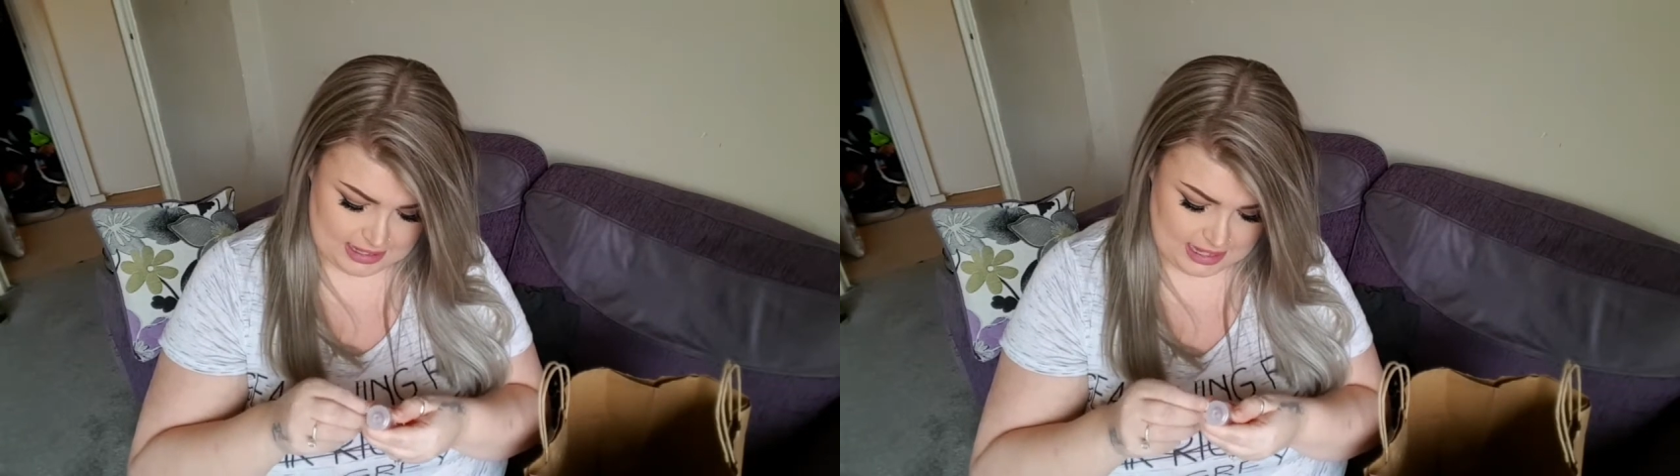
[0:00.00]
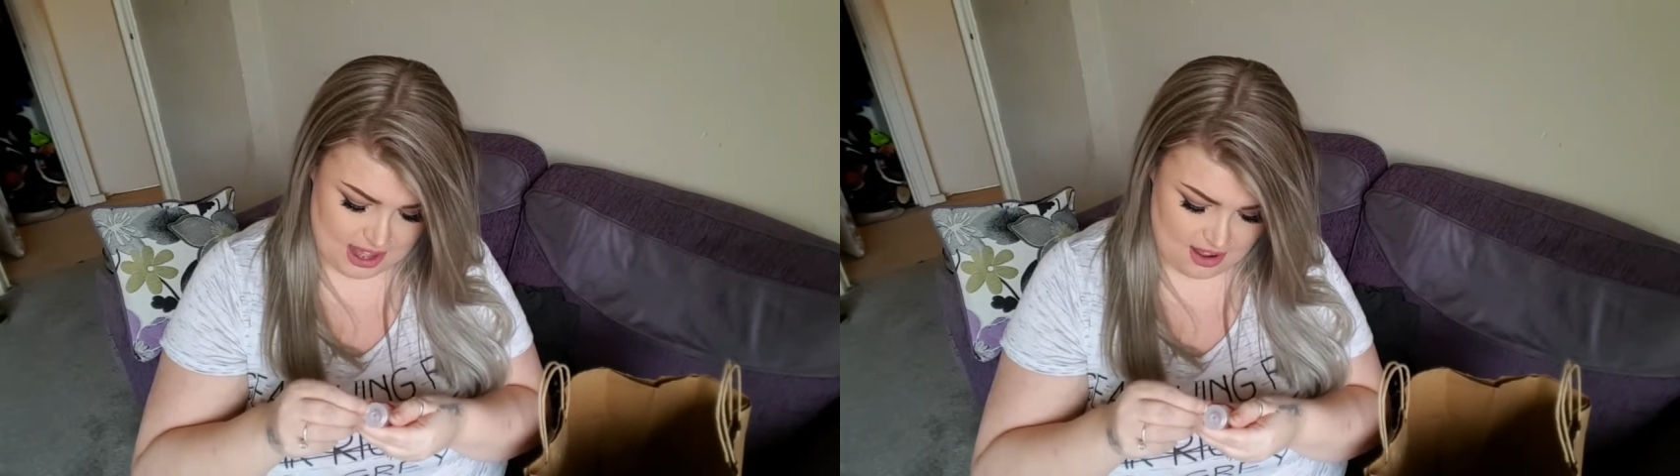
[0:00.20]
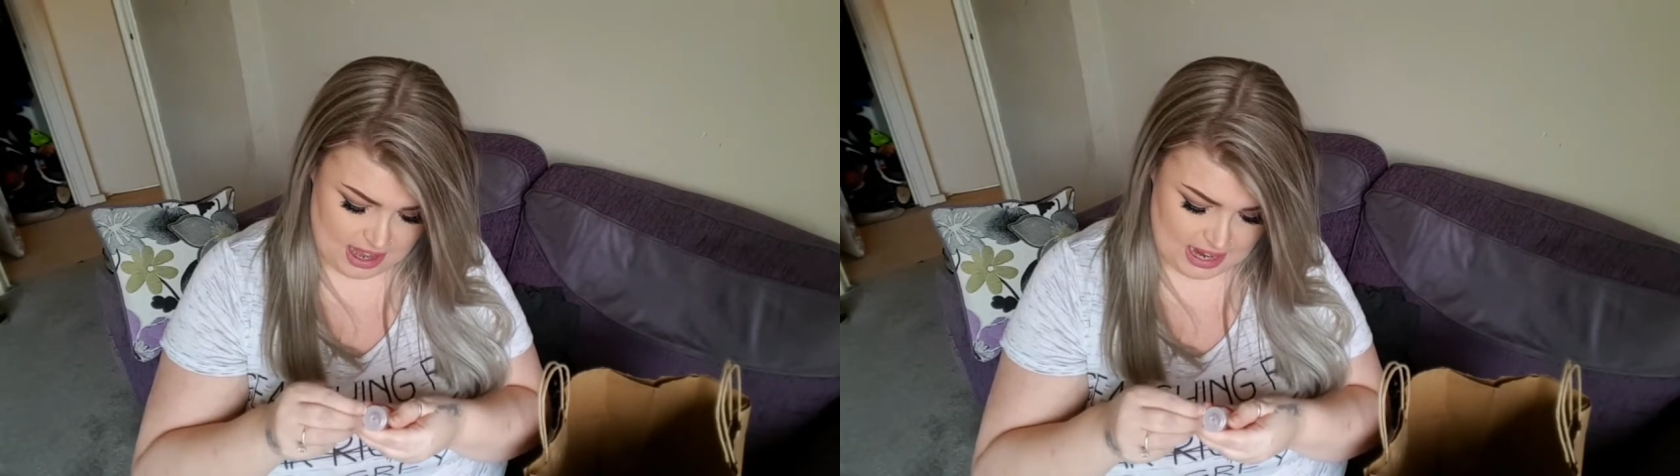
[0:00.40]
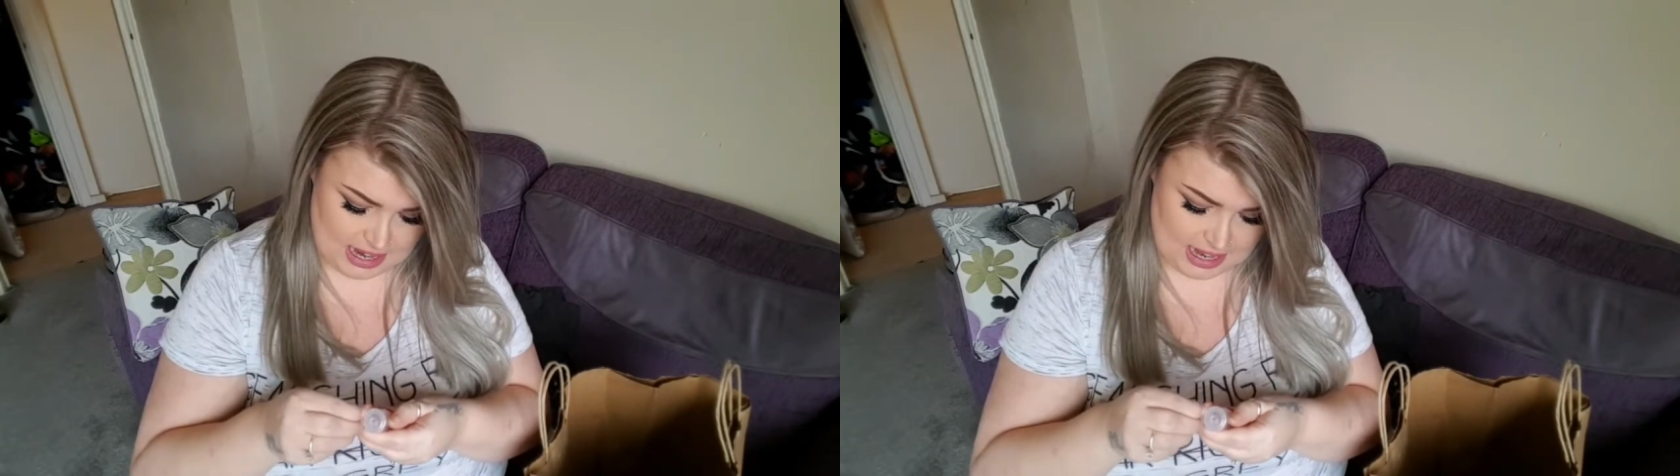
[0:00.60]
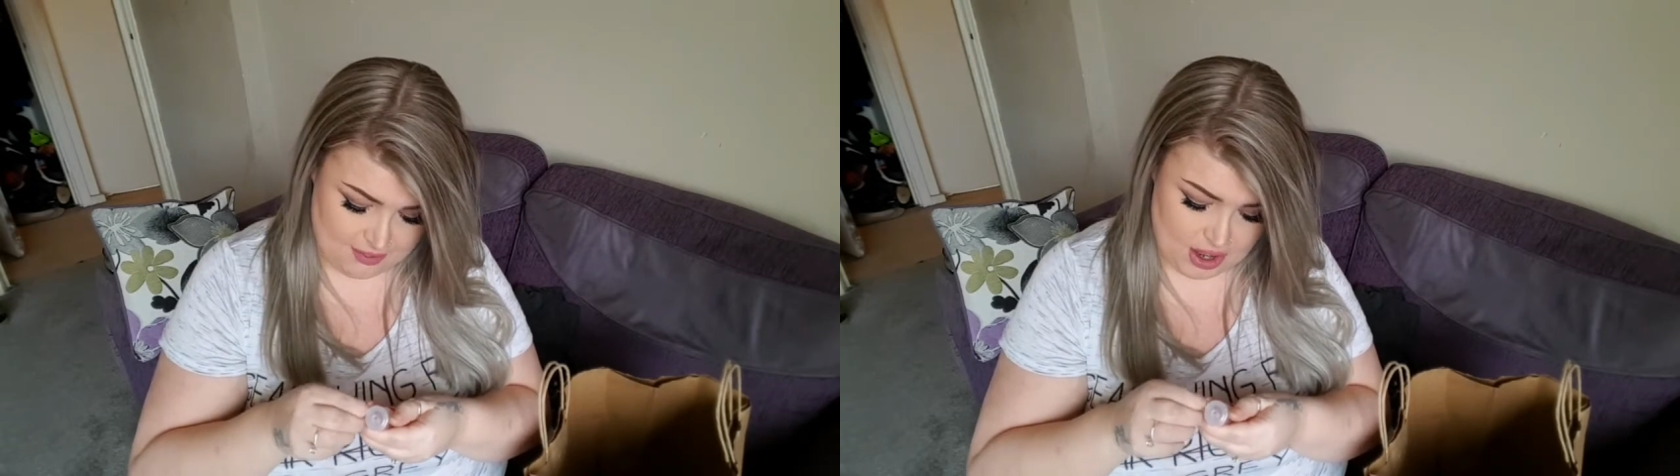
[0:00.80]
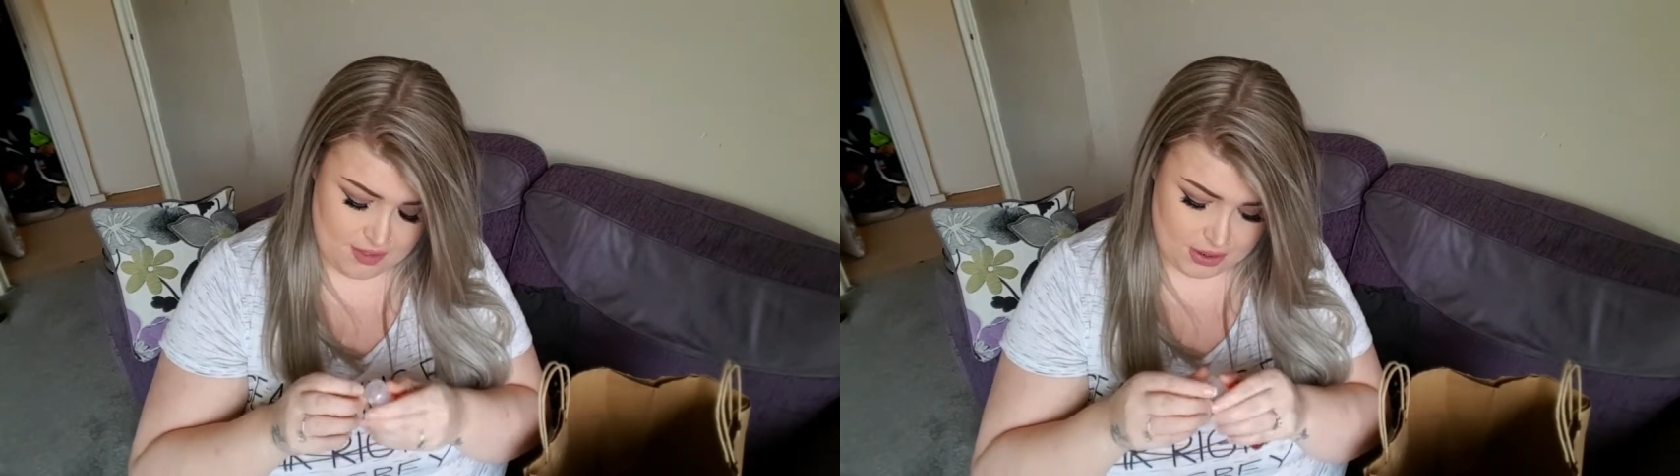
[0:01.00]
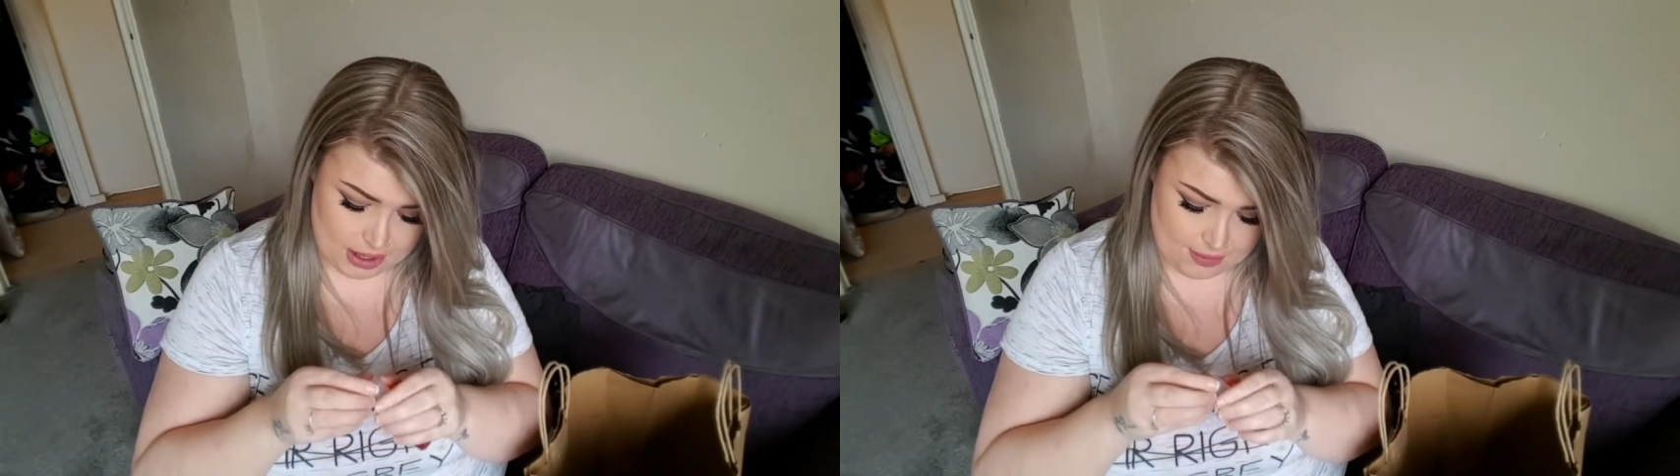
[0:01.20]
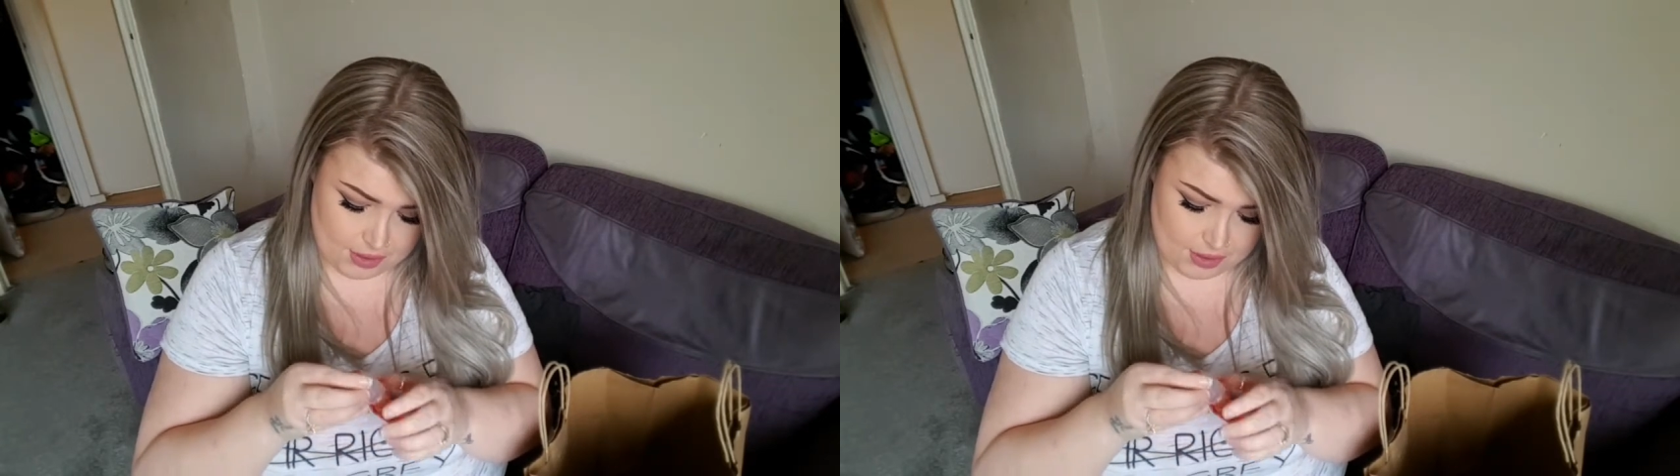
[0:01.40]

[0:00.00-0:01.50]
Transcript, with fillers: I can't get in it. I'm not even I'm